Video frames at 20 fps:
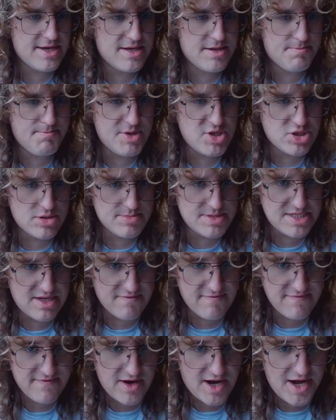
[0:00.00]
a bishop
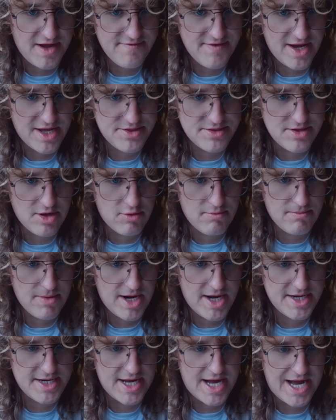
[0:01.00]
c5. I don't
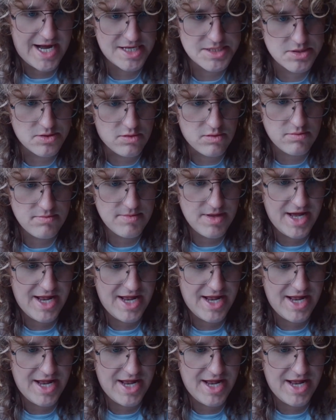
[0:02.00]
mind at all.